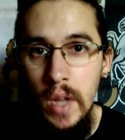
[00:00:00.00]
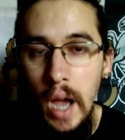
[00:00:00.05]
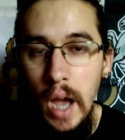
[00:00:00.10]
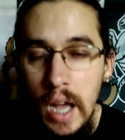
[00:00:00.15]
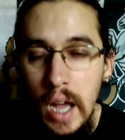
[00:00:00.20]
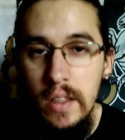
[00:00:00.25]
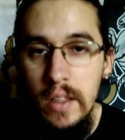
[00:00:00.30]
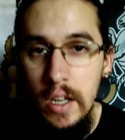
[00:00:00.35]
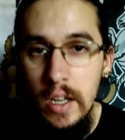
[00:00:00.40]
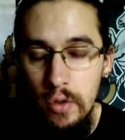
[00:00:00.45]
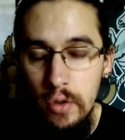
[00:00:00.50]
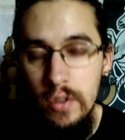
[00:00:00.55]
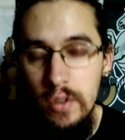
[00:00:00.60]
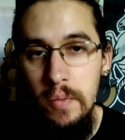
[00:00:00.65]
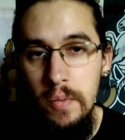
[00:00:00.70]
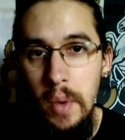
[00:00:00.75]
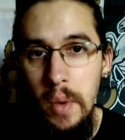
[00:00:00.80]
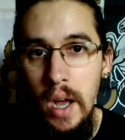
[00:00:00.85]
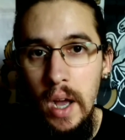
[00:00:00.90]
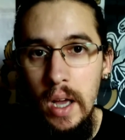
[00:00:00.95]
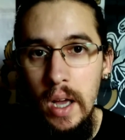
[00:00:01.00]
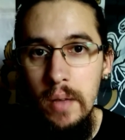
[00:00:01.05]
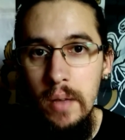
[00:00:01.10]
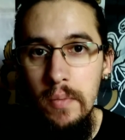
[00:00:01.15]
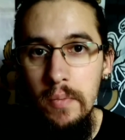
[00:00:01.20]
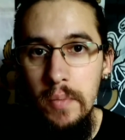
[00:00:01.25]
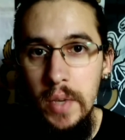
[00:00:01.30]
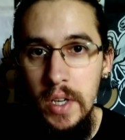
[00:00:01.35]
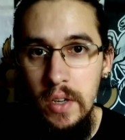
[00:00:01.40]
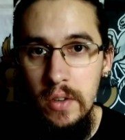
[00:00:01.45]
and I don't buy
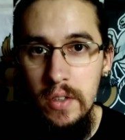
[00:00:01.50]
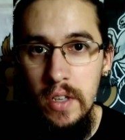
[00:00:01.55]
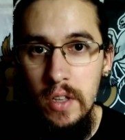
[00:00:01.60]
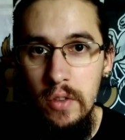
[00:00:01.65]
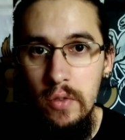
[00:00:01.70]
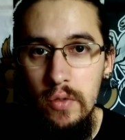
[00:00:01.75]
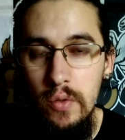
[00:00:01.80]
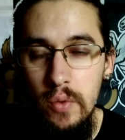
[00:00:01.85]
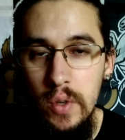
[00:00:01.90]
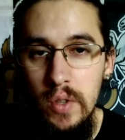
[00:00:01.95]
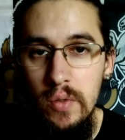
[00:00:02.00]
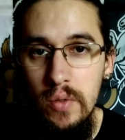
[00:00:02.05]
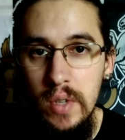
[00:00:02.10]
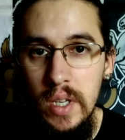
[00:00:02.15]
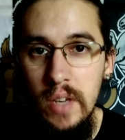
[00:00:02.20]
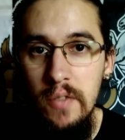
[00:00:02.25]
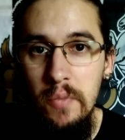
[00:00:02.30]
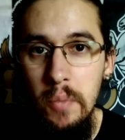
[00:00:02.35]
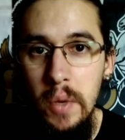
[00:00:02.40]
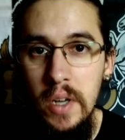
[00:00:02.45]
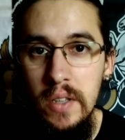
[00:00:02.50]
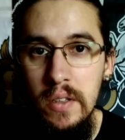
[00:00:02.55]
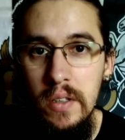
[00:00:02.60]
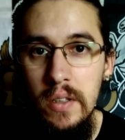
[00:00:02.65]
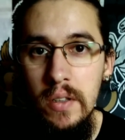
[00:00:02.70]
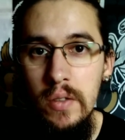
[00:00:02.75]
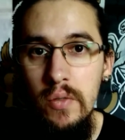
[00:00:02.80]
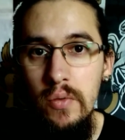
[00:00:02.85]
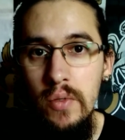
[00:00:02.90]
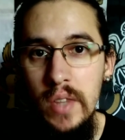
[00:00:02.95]
because I don't want to give money
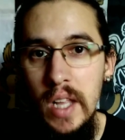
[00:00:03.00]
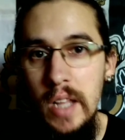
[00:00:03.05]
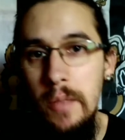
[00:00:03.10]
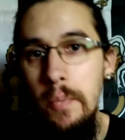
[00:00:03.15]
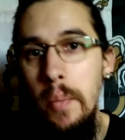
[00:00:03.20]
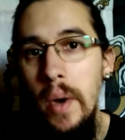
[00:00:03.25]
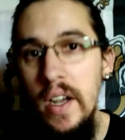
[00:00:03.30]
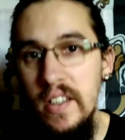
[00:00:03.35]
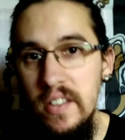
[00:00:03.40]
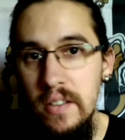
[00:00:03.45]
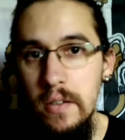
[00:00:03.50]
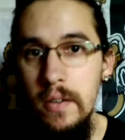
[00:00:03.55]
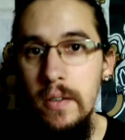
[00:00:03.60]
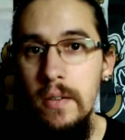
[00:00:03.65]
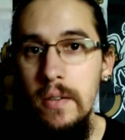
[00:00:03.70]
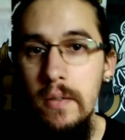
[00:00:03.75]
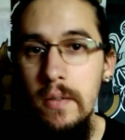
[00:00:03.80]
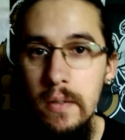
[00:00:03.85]
to that bastard